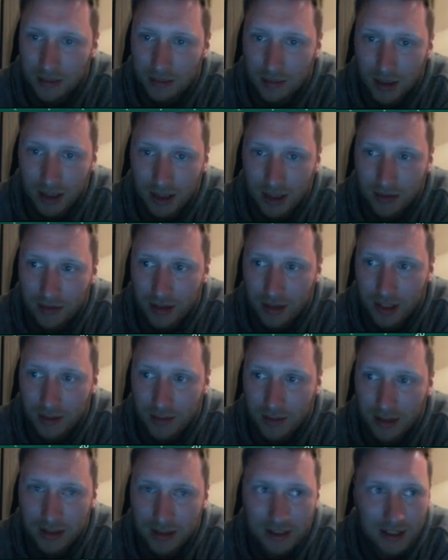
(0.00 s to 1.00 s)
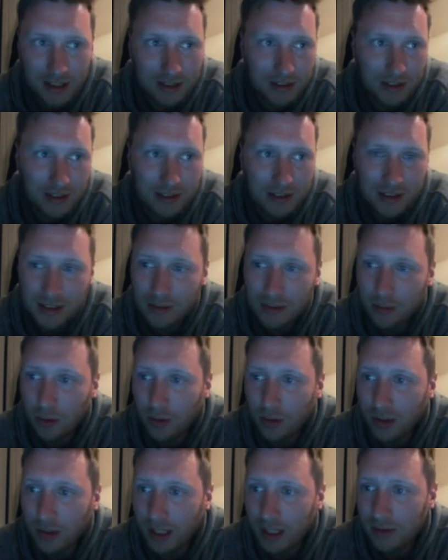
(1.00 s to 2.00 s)
Played every game last season, conceded
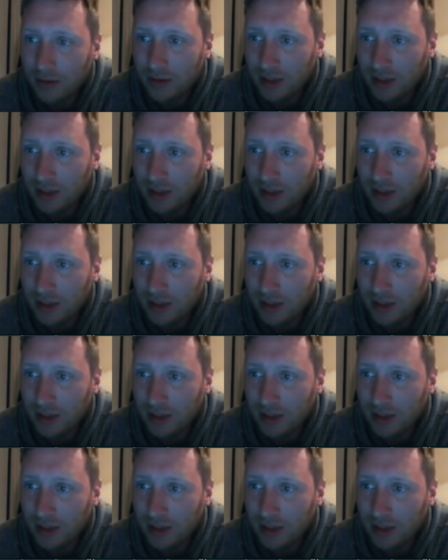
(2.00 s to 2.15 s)
one a game,